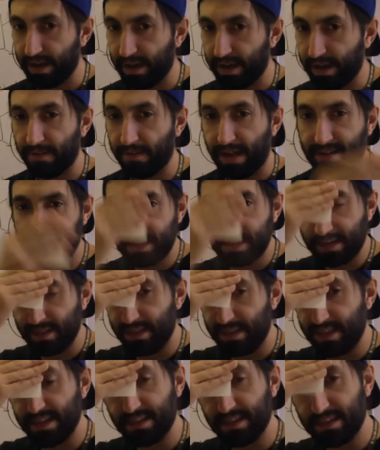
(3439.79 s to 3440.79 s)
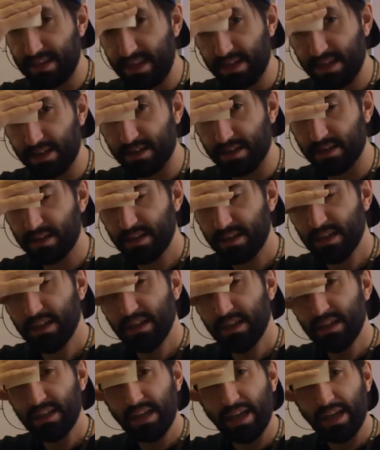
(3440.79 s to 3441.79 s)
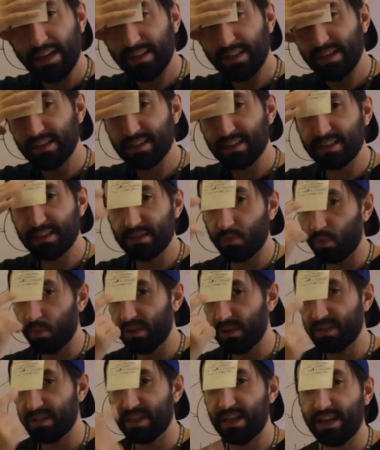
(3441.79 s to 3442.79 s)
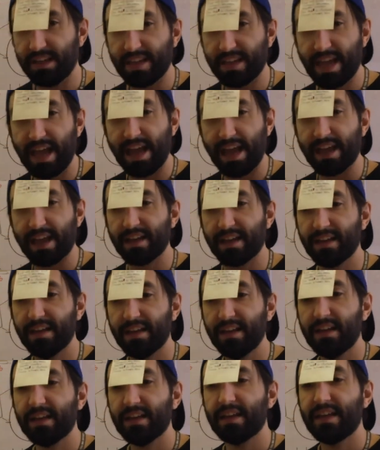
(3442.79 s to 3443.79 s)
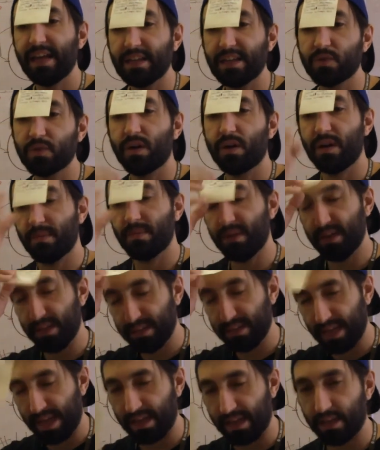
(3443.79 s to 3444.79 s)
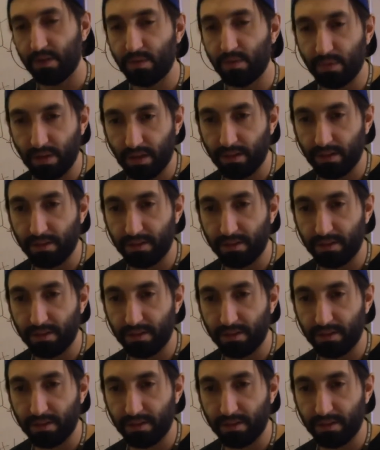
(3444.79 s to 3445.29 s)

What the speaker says: If I said this here, and this one said attack, guess what I'm going to attack you with?